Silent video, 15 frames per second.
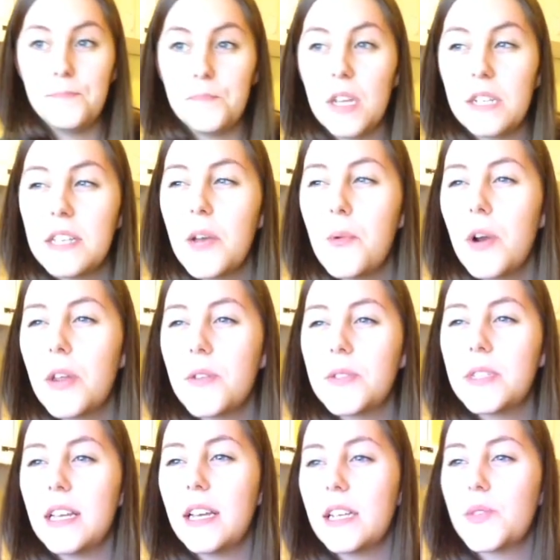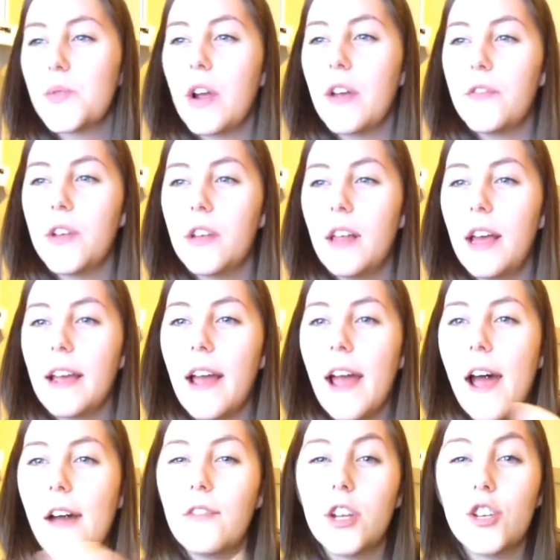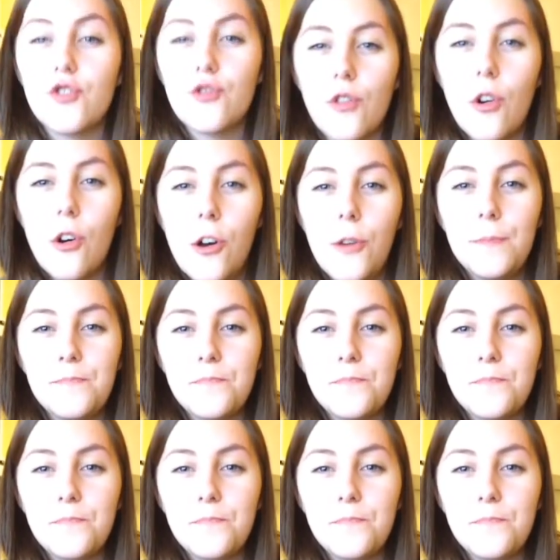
It's like one of those things where I feel like I have control